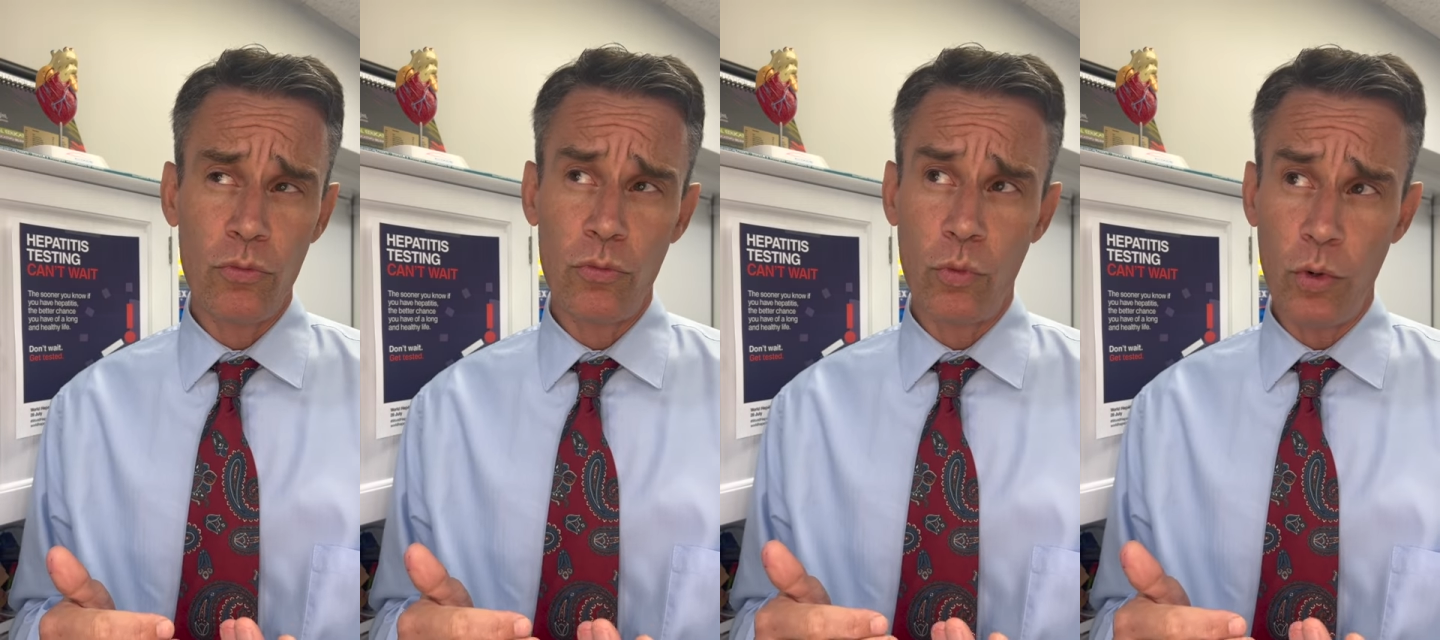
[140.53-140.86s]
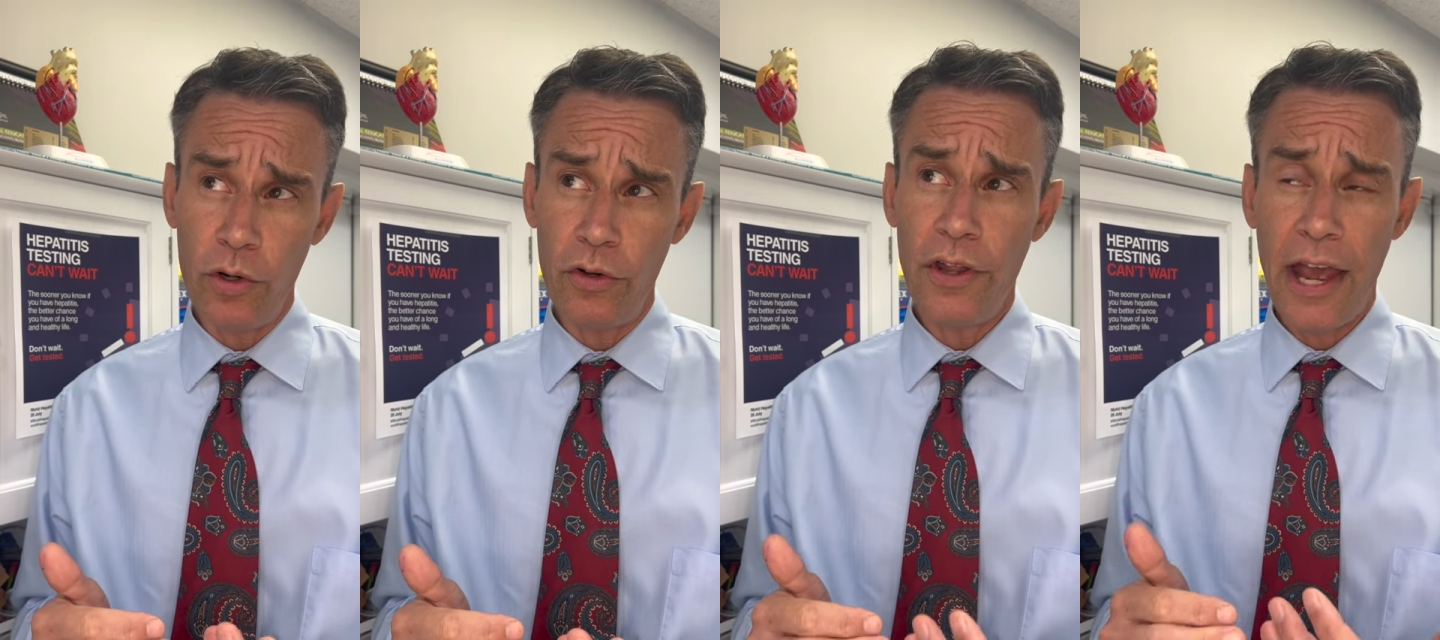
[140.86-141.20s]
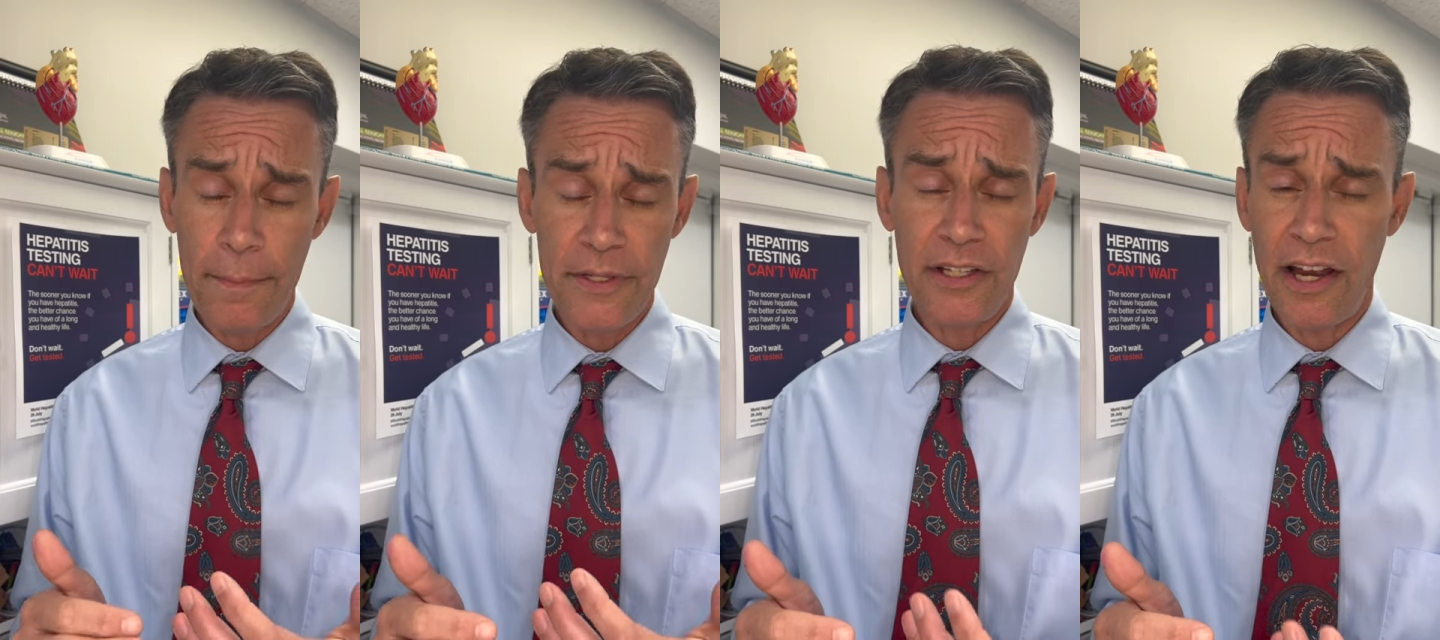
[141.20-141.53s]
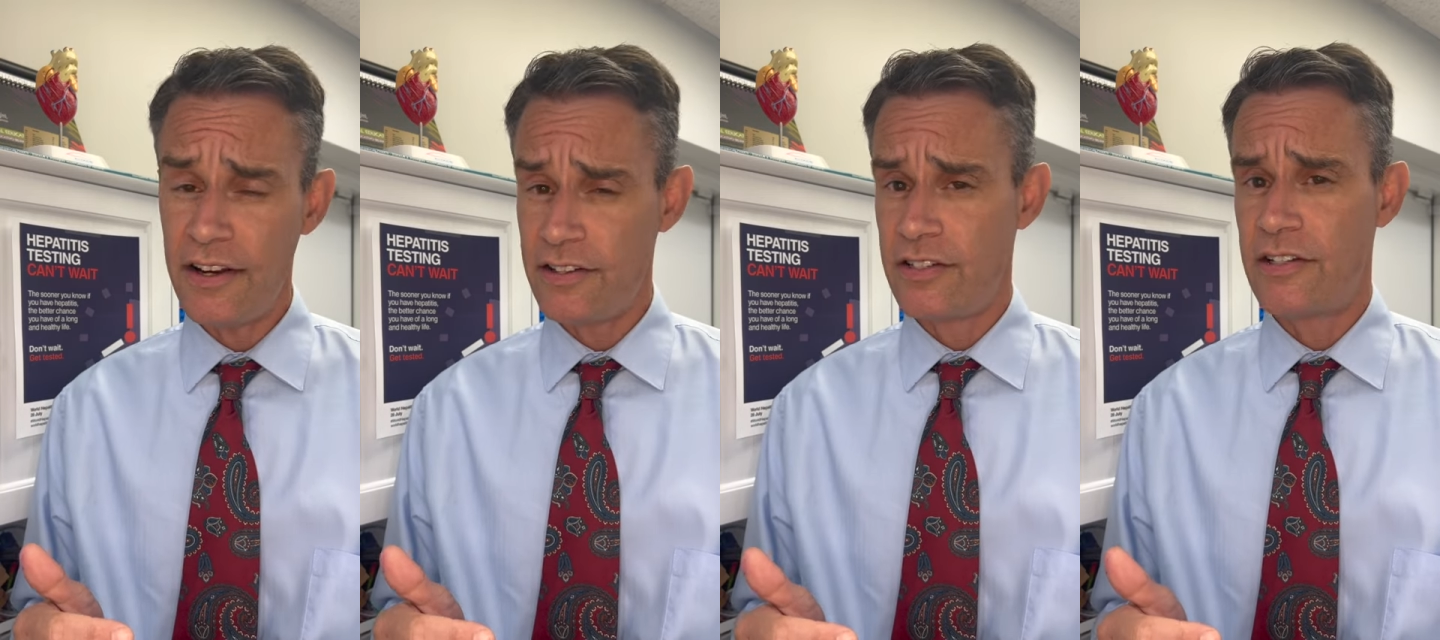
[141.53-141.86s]
World
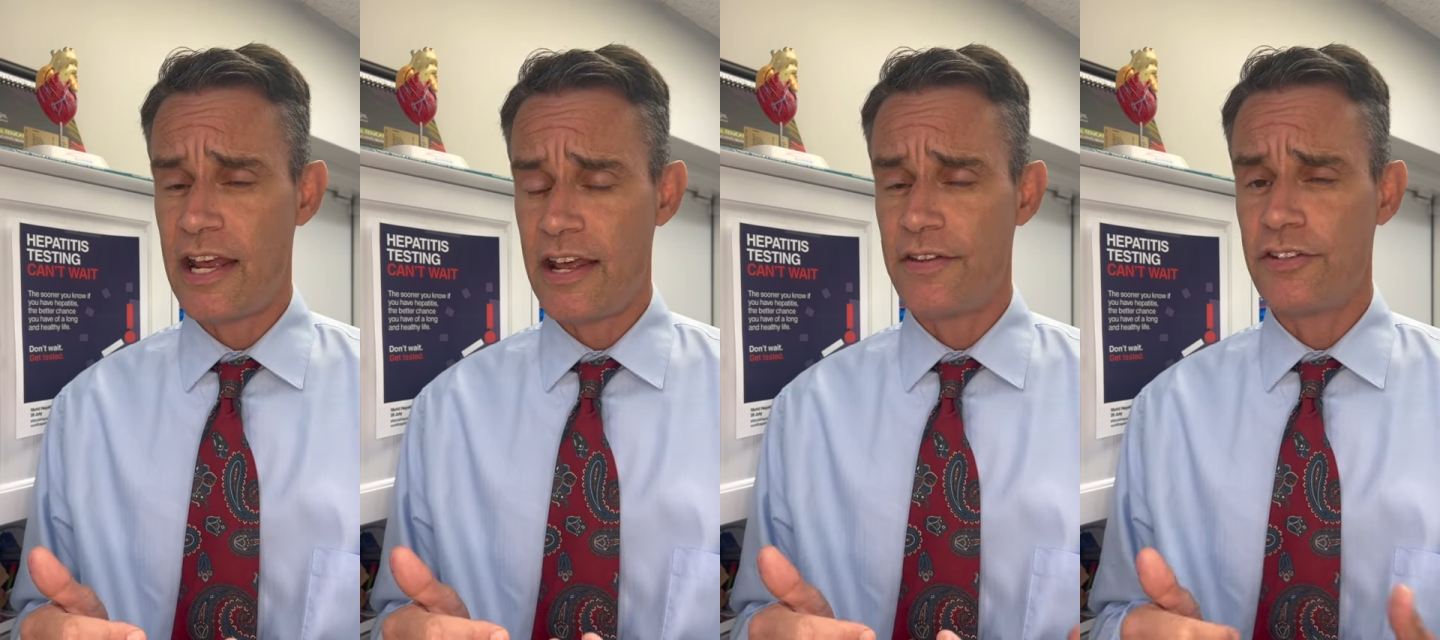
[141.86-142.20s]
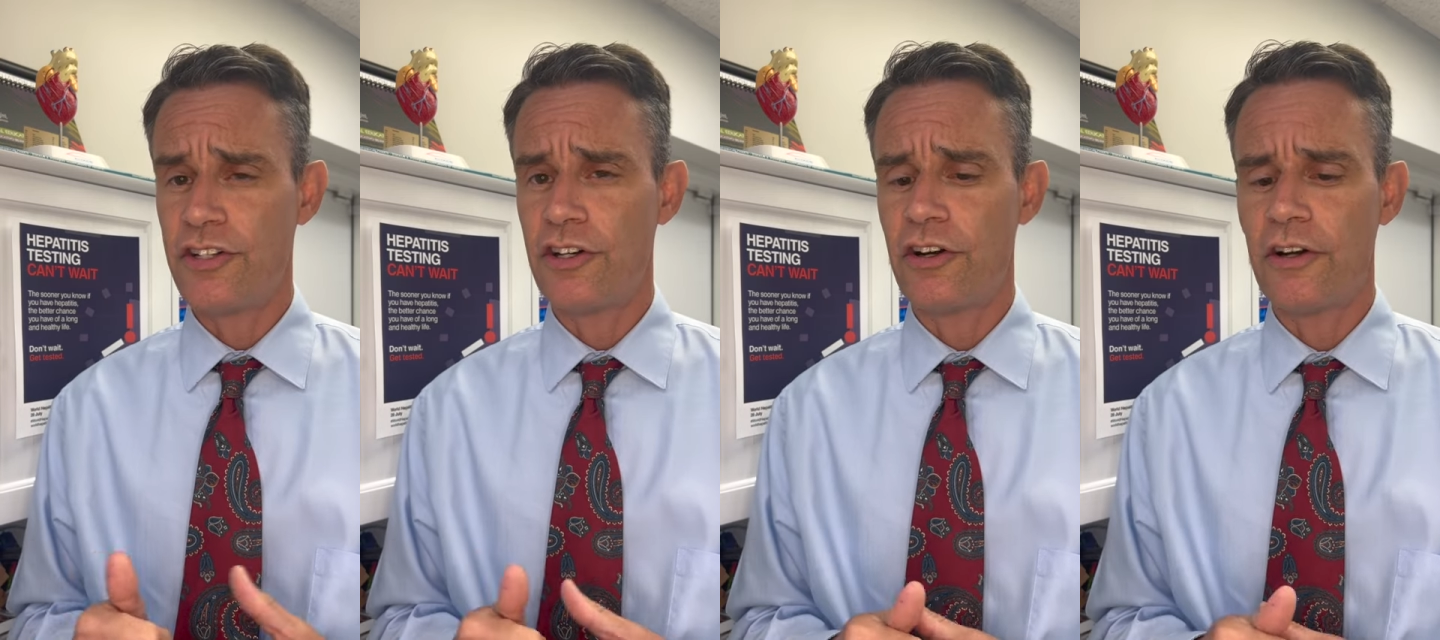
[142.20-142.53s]
Hepatitis Day this year